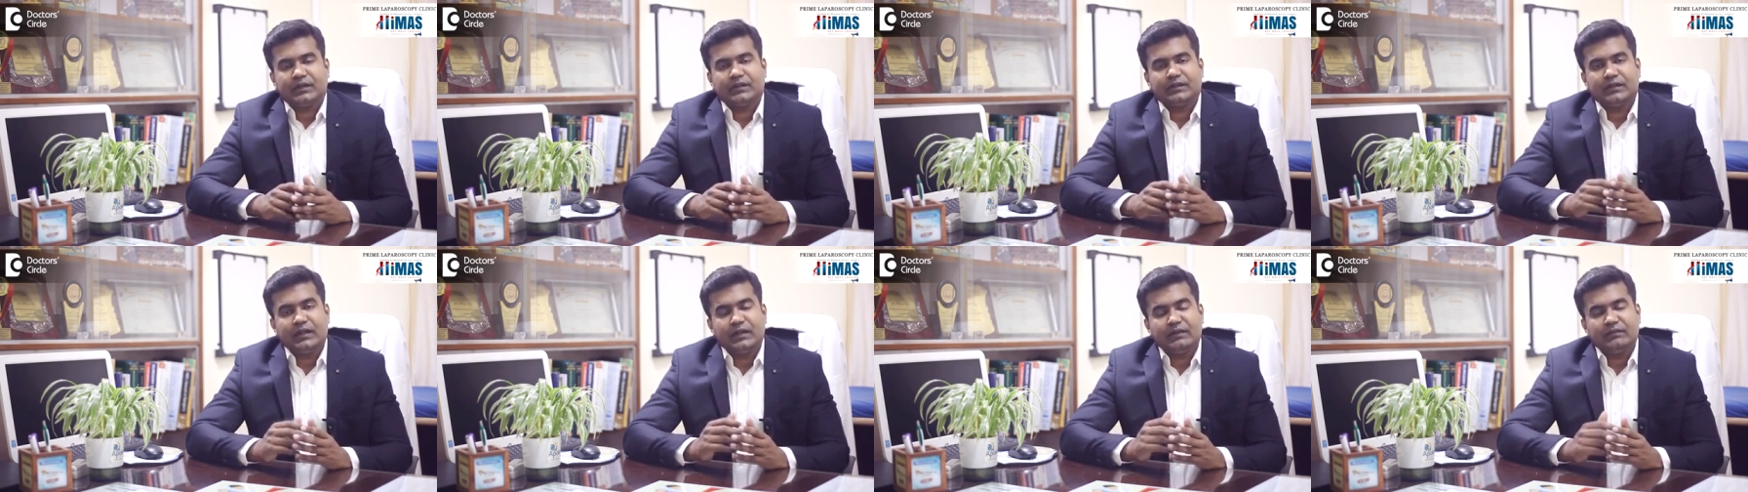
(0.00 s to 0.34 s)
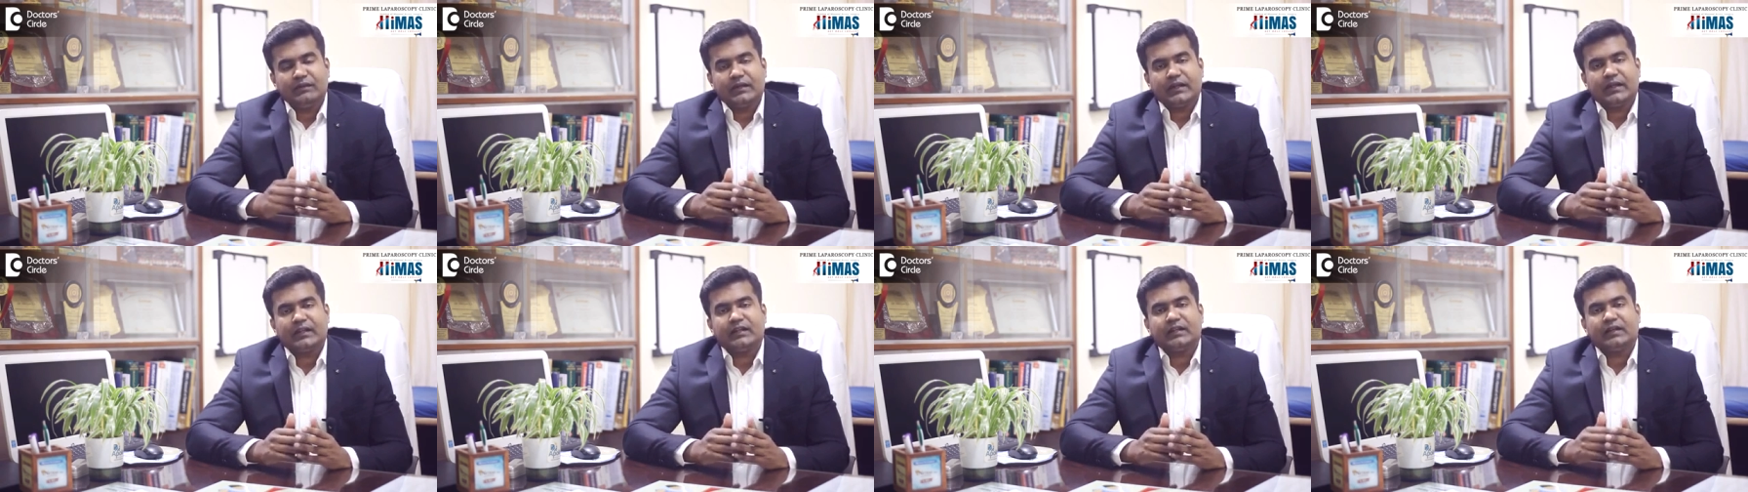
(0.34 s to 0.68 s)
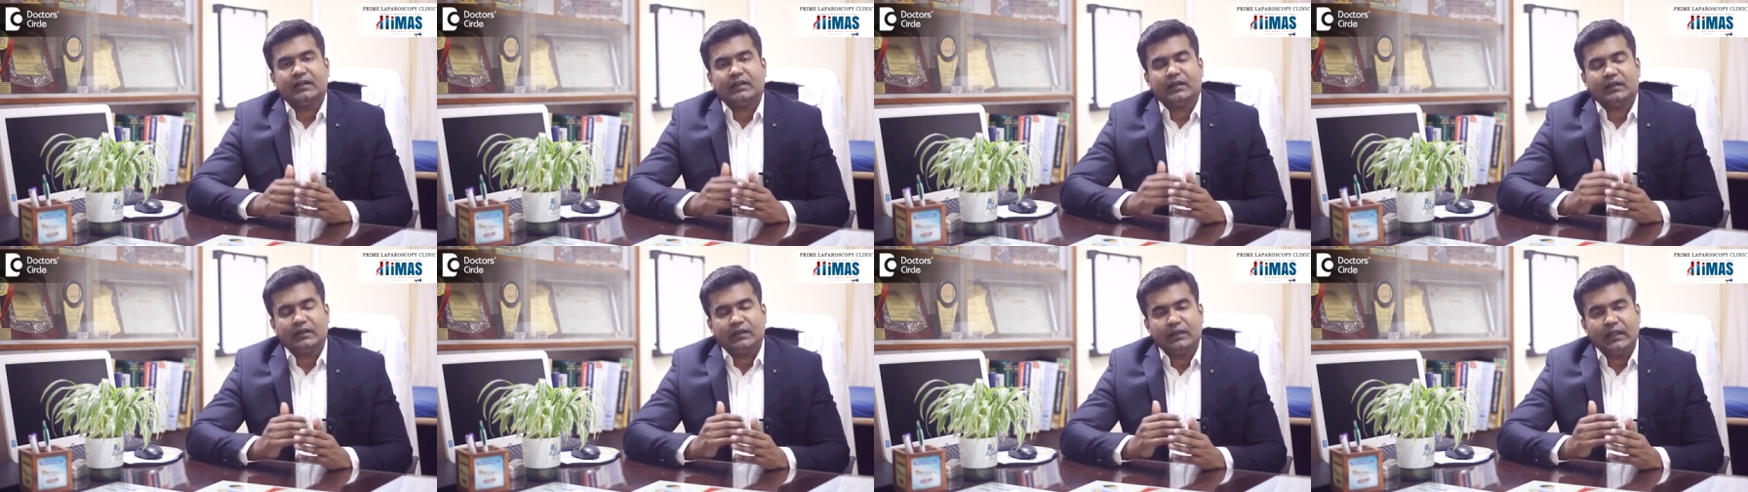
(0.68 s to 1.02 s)
then we can
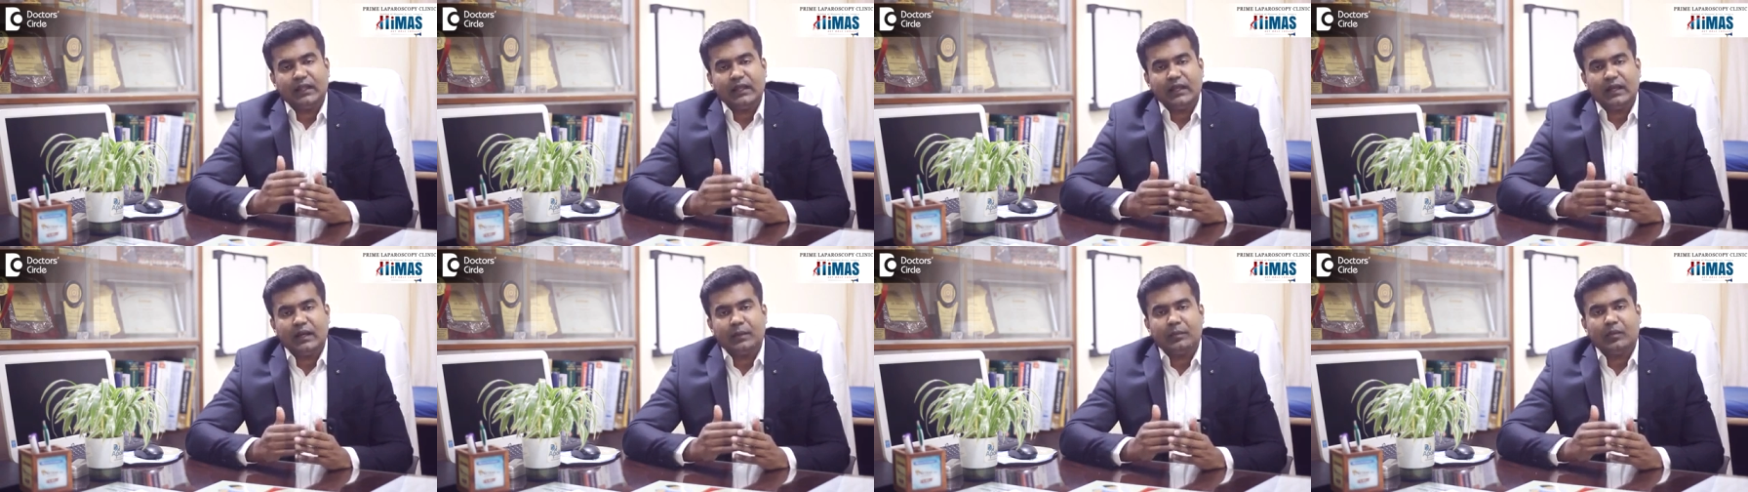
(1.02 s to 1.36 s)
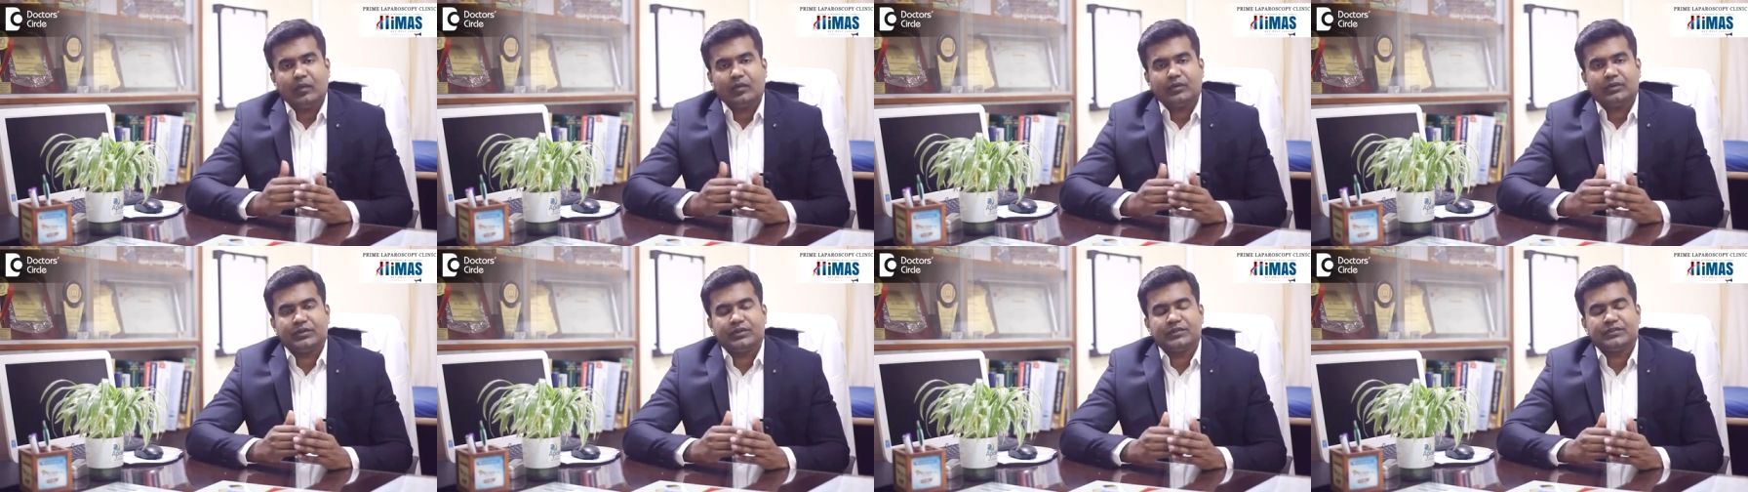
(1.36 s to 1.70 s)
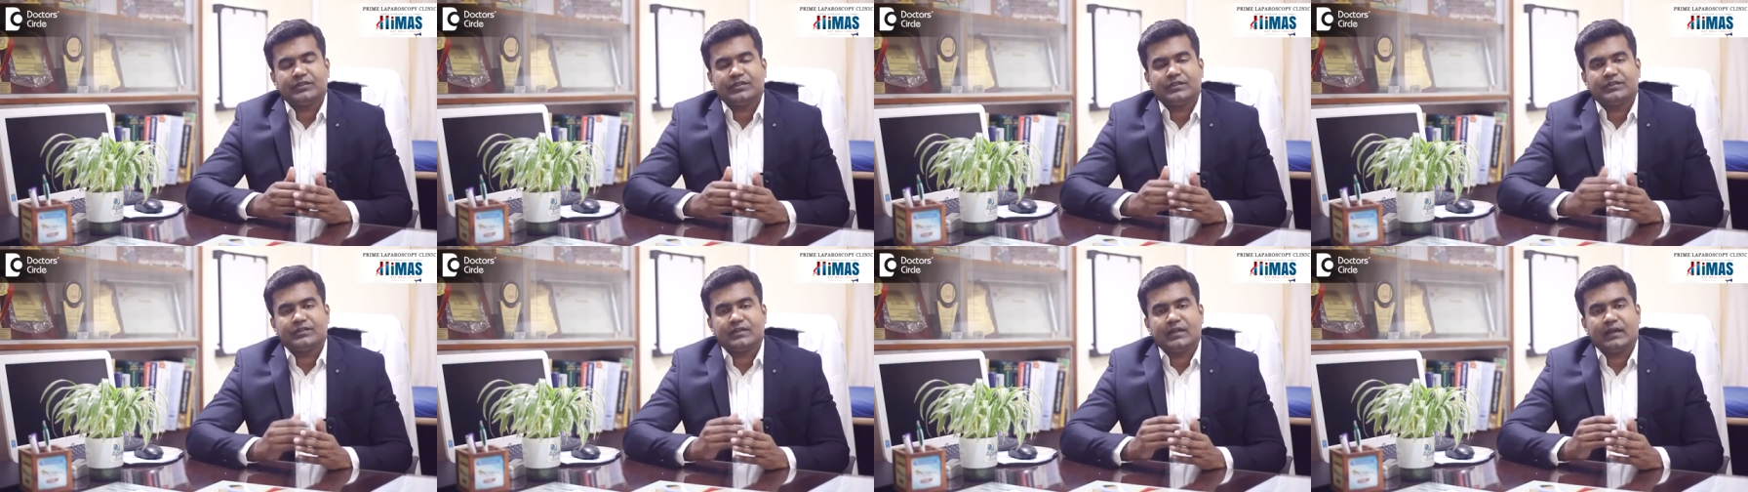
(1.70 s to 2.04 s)
think about this
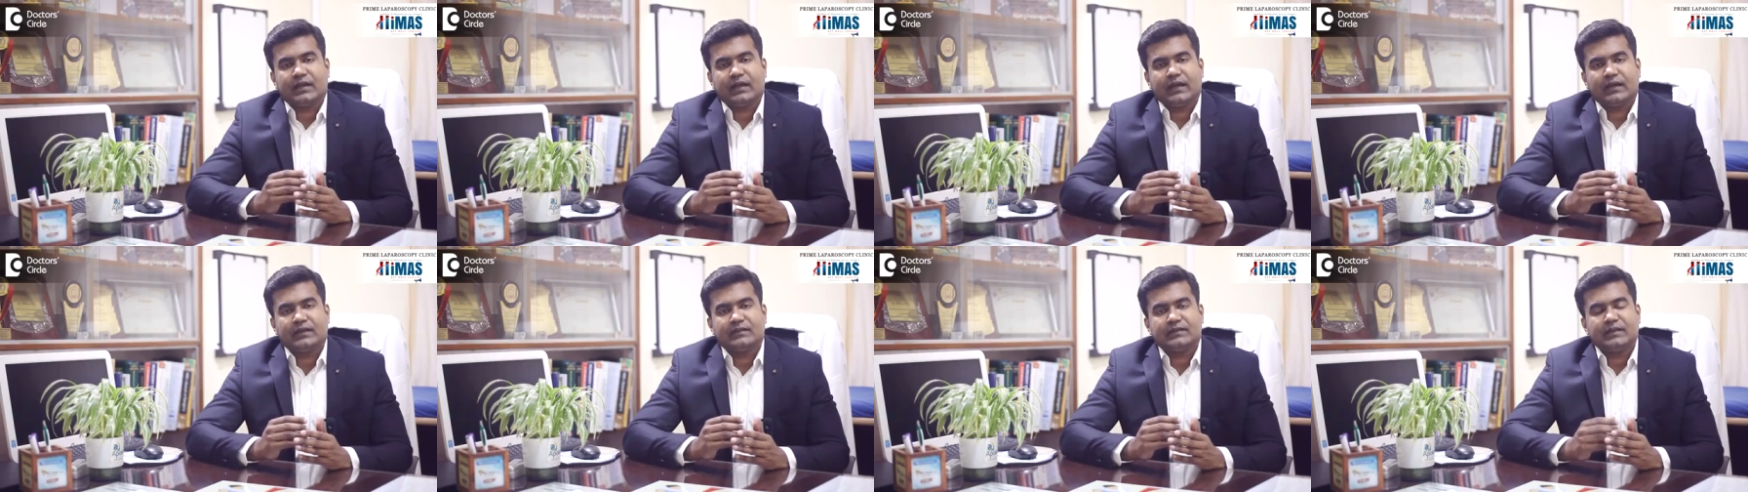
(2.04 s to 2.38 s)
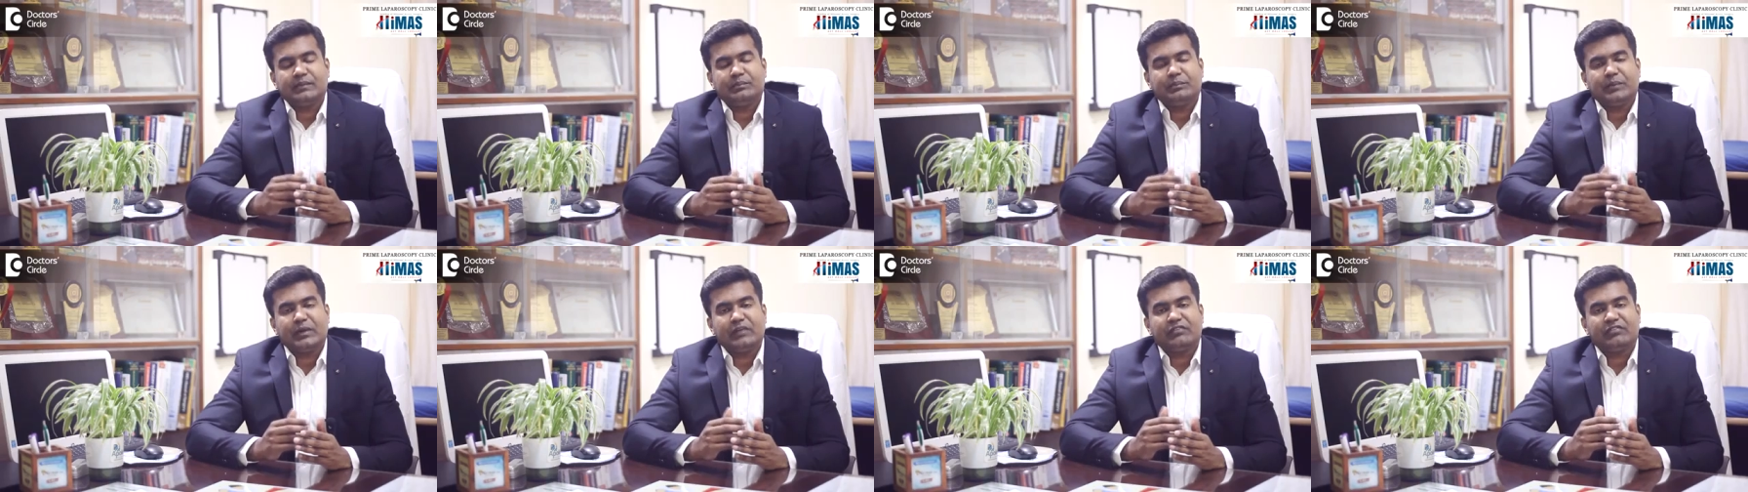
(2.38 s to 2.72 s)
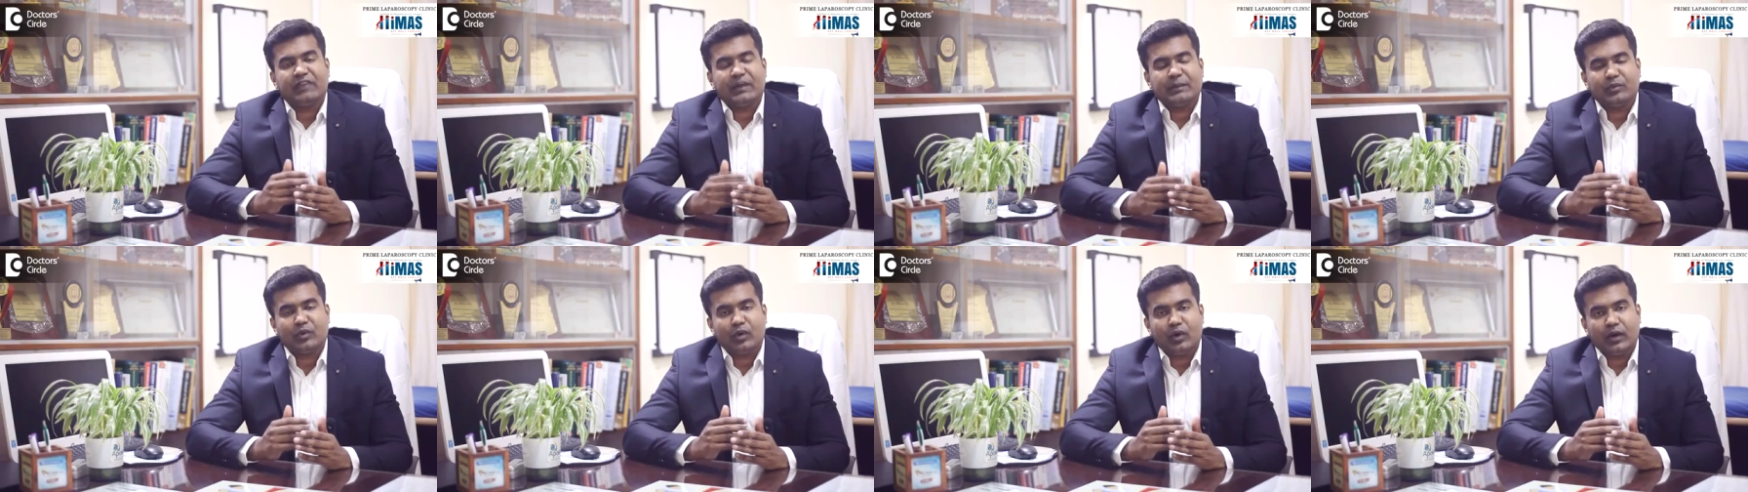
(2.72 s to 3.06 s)
is a simple
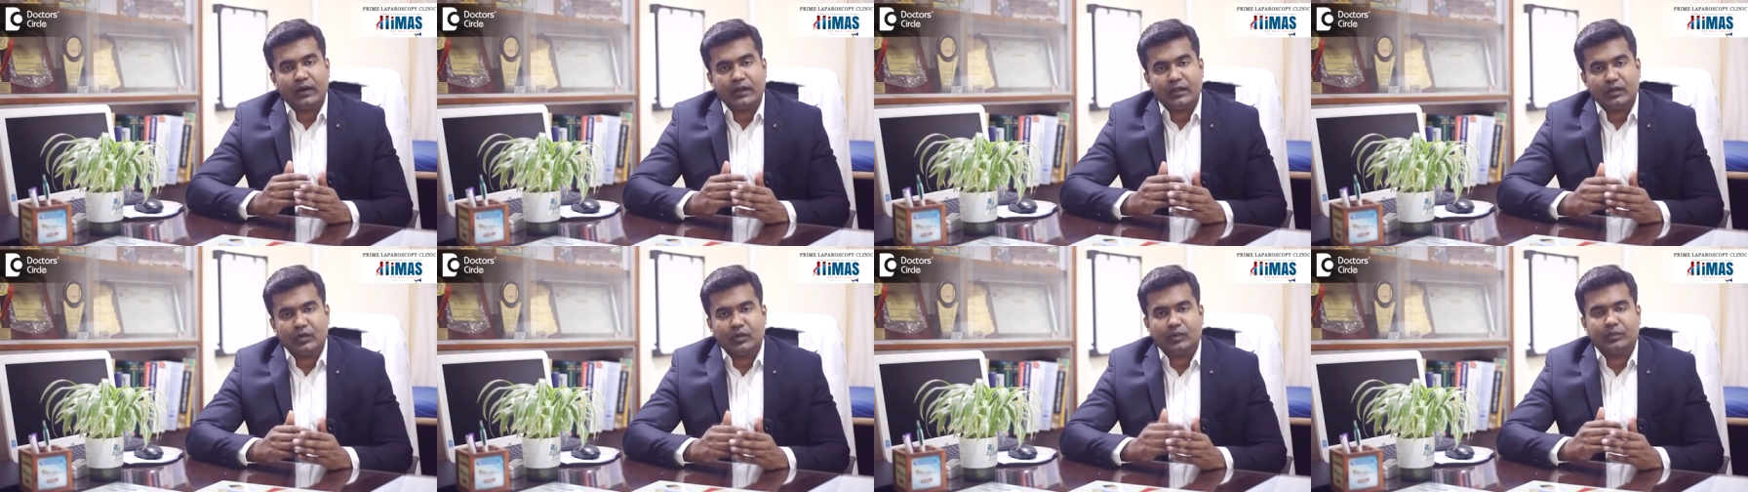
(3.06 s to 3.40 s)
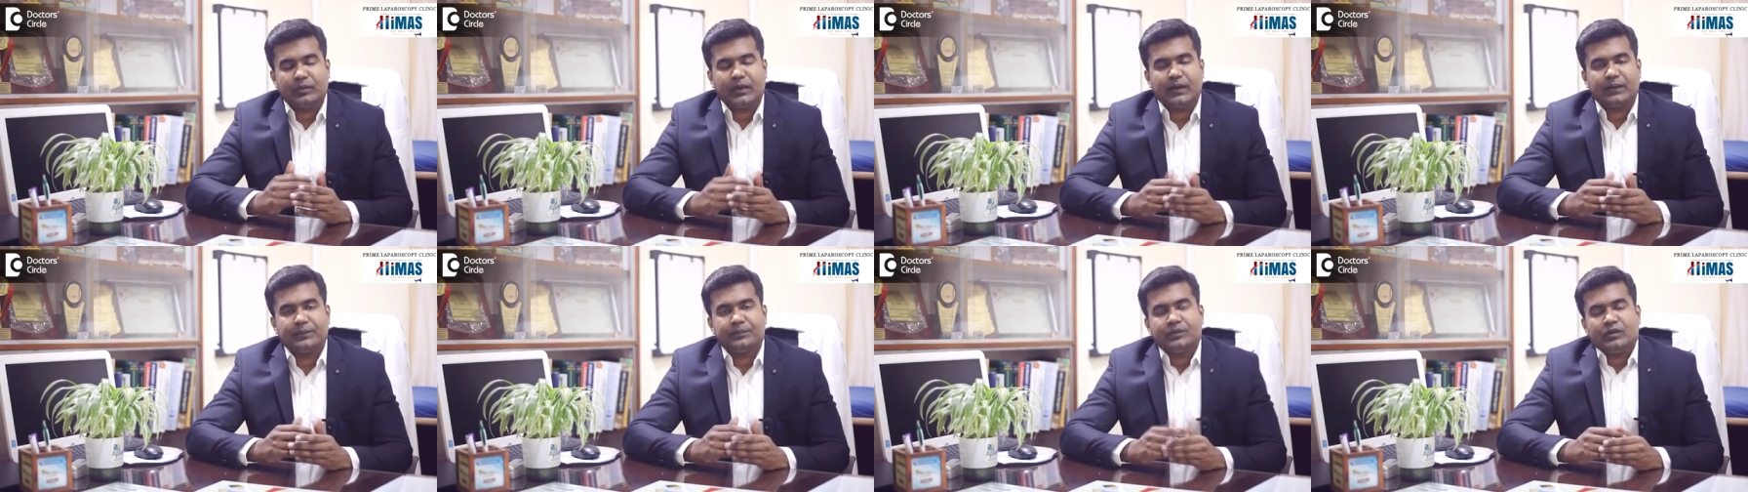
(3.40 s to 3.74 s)
fibroadenoma.